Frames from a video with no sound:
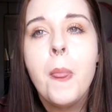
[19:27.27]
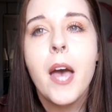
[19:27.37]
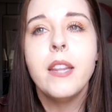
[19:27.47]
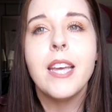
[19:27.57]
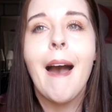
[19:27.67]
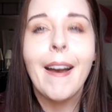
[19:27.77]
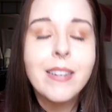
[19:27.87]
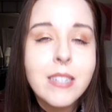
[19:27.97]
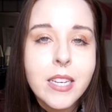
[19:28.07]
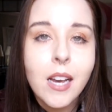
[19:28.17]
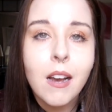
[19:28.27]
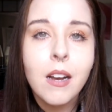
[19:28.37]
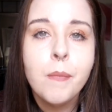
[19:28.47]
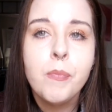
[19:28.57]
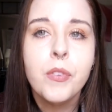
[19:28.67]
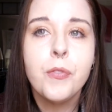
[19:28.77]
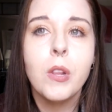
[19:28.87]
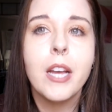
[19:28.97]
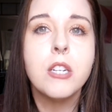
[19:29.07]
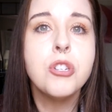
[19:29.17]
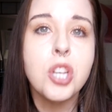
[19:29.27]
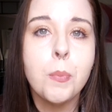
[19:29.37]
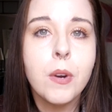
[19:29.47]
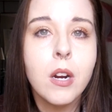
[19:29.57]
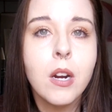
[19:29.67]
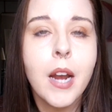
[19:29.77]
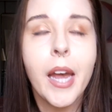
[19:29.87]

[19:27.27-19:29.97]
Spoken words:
and the idea for like cheaper,